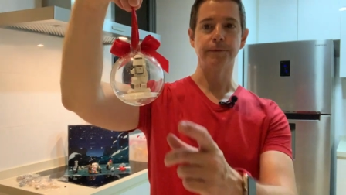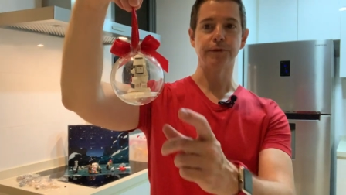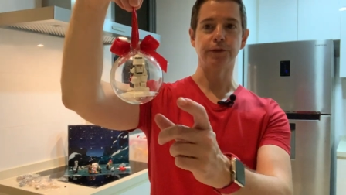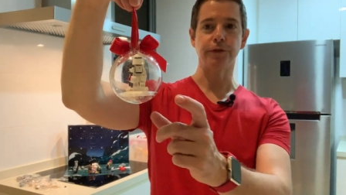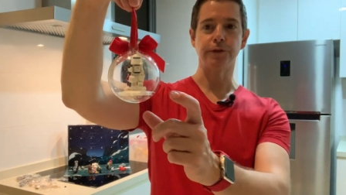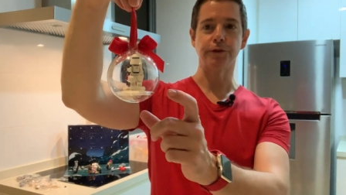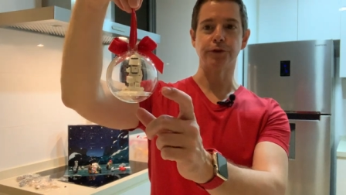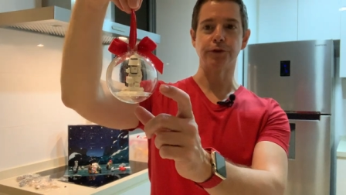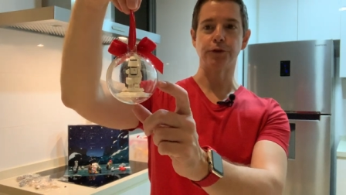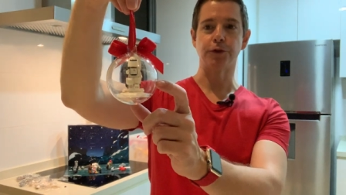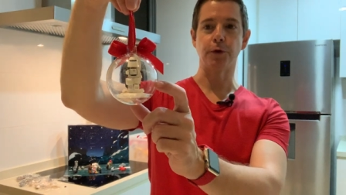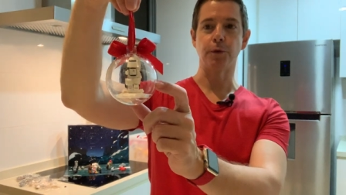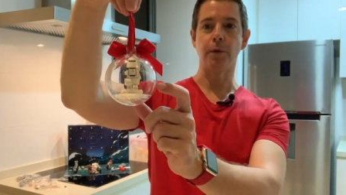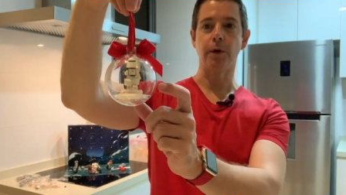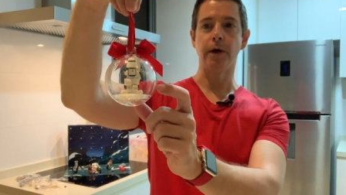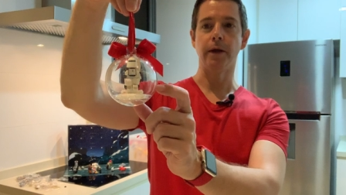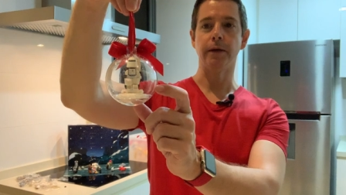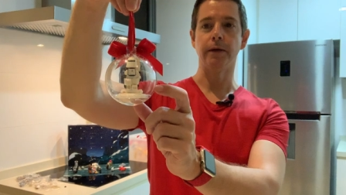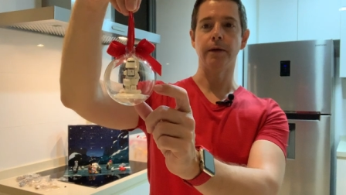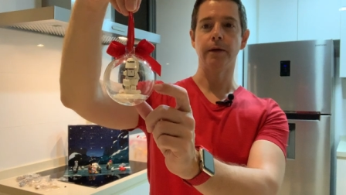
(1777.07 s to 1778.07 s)
So this is the
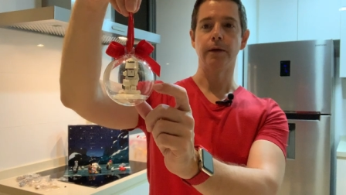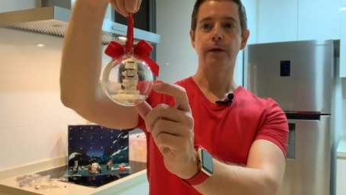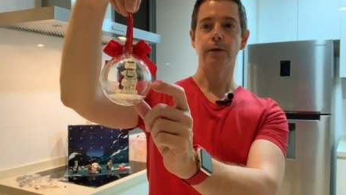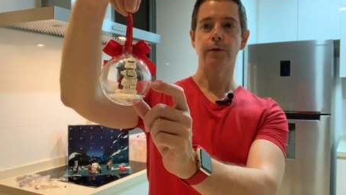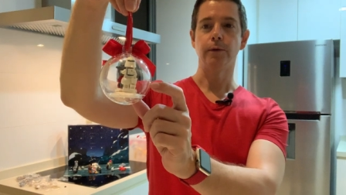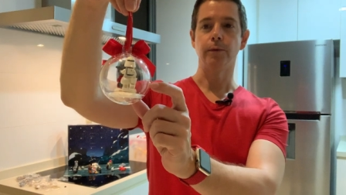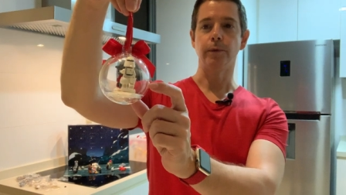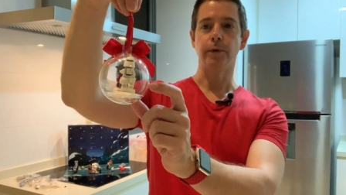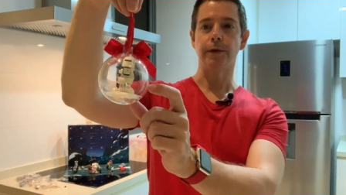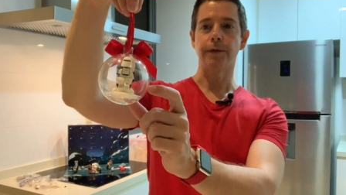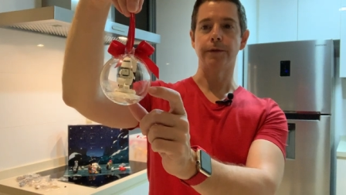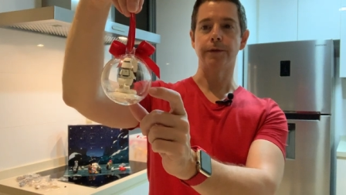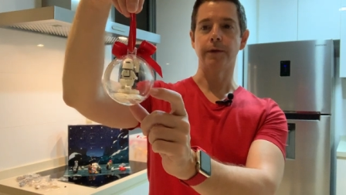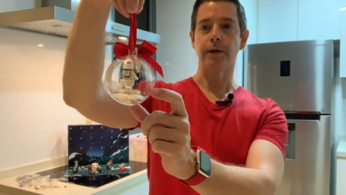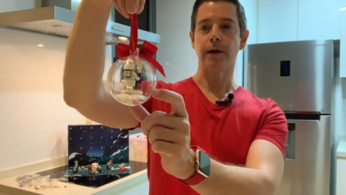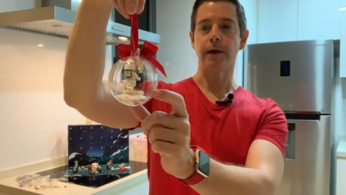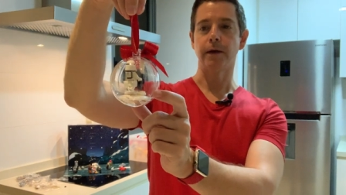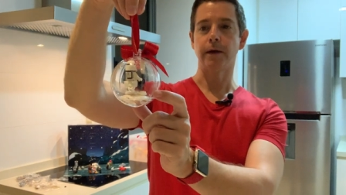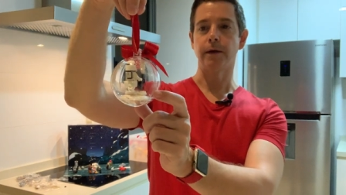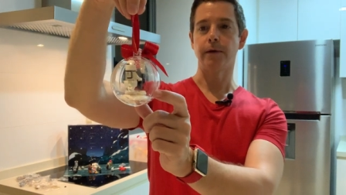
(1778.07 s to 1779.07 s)
one with,
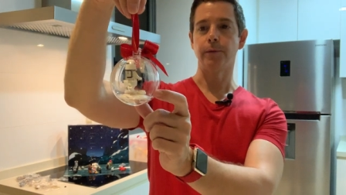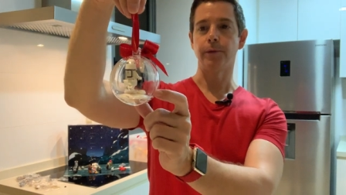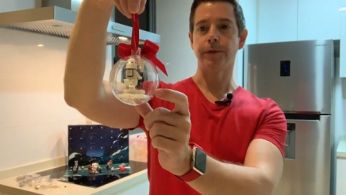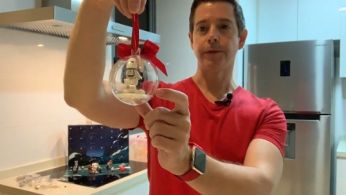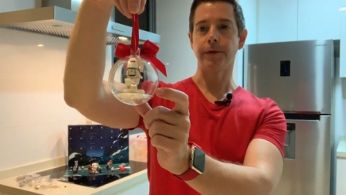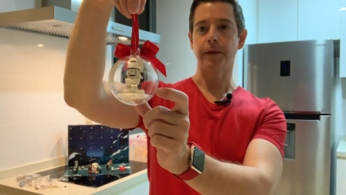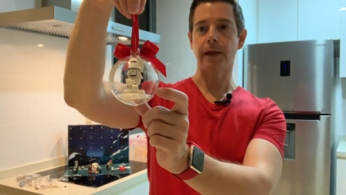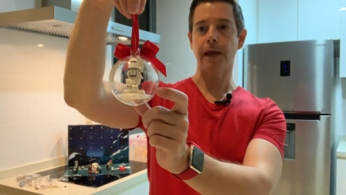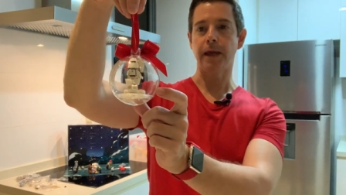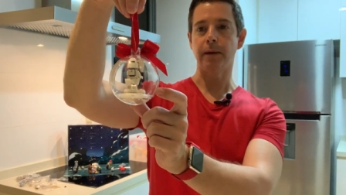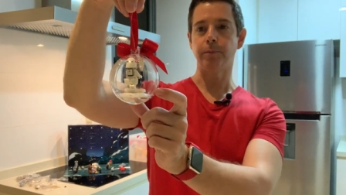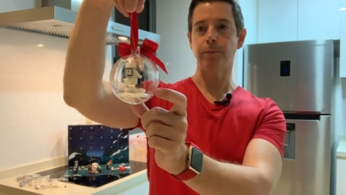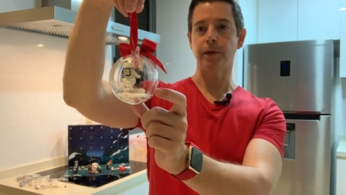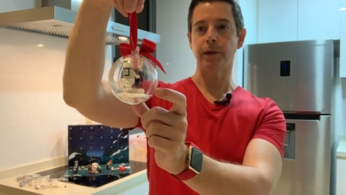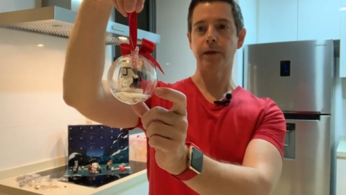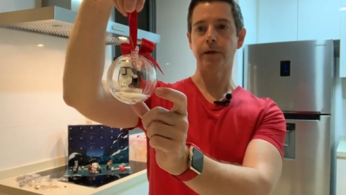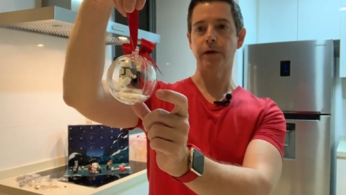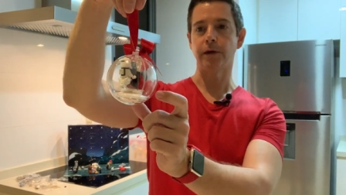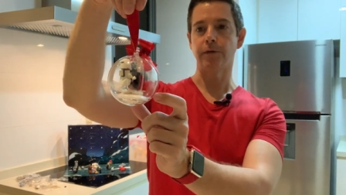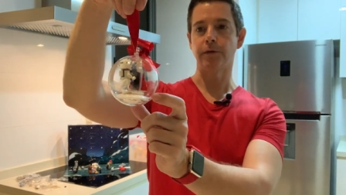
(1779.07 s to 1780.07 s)
uh, with the
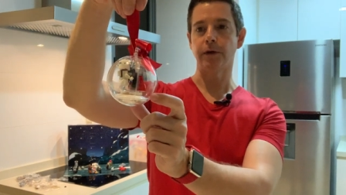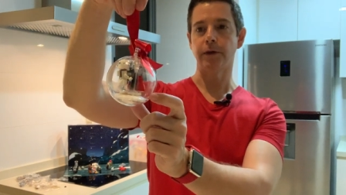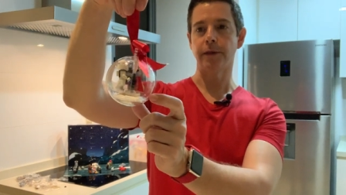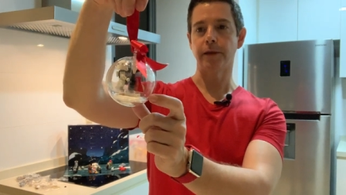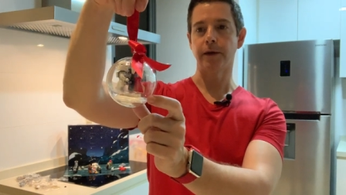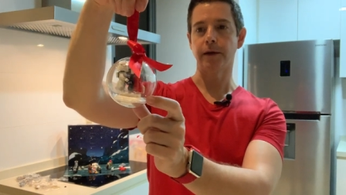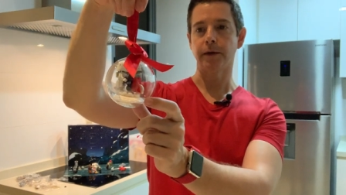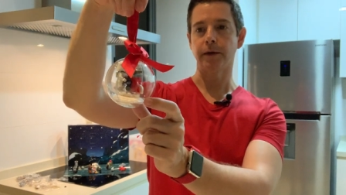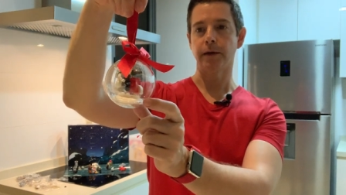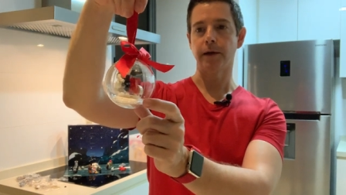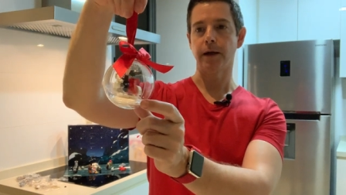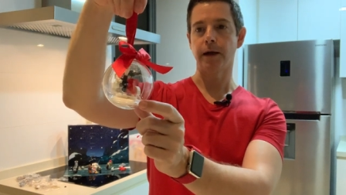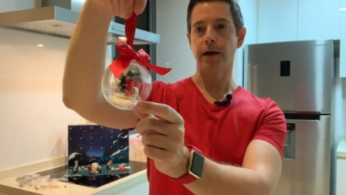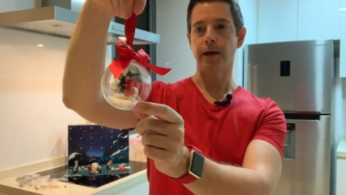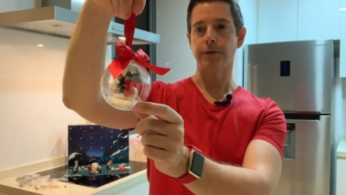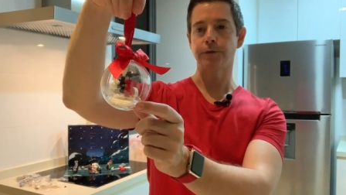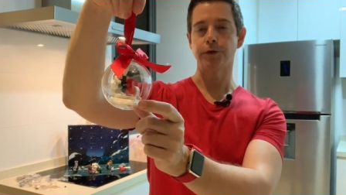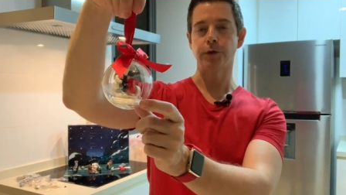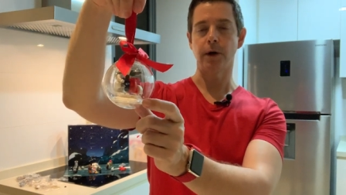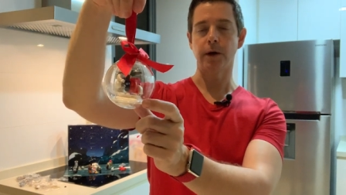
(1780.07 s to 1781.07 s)
caping and everything.
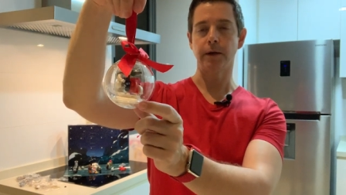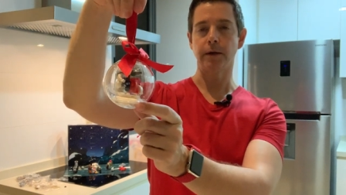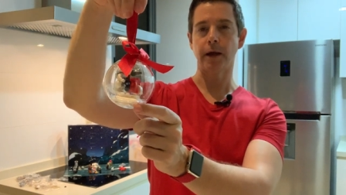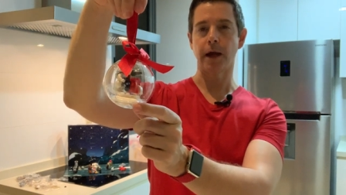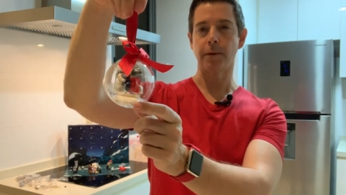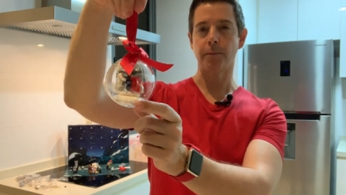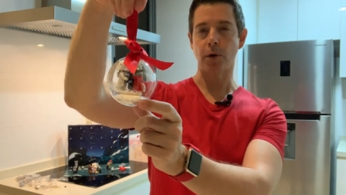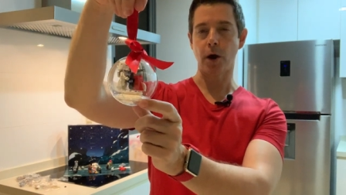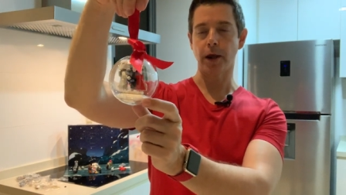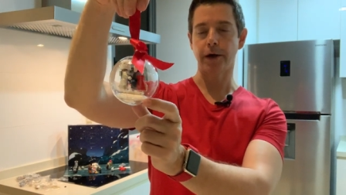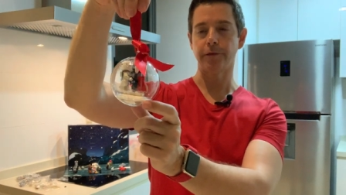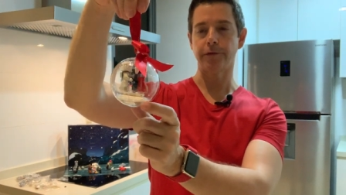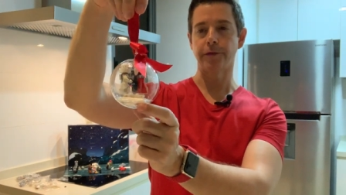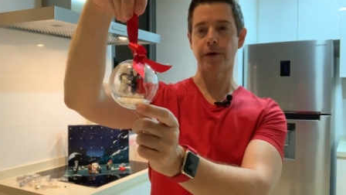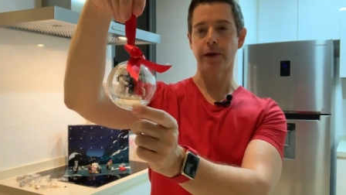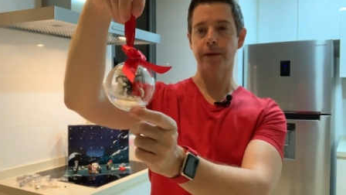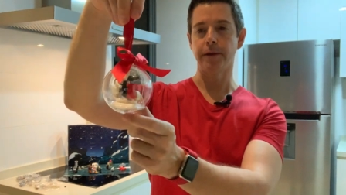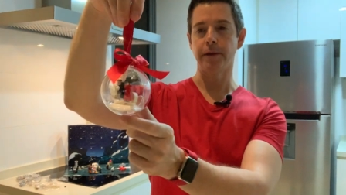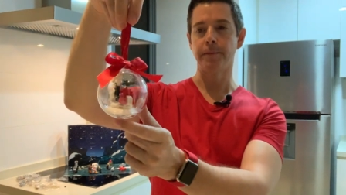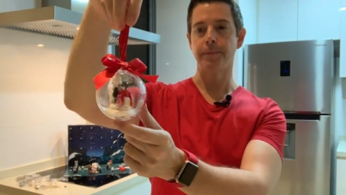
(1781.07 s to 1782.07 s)
Uh, so I, I,
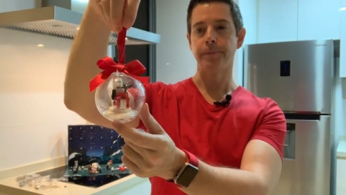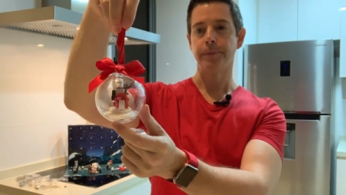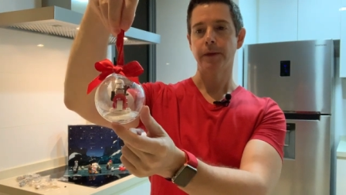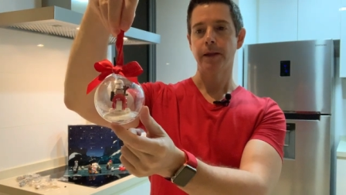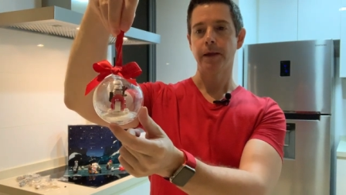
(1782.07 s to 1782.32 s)
modified them.